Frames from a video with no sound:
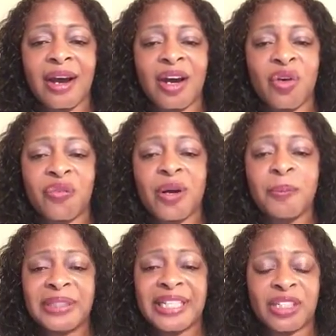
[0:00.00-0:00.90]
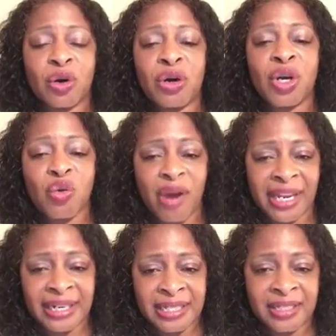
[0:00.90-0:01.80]
of political
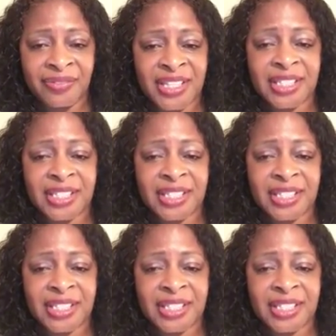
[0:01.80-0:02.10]
correctness.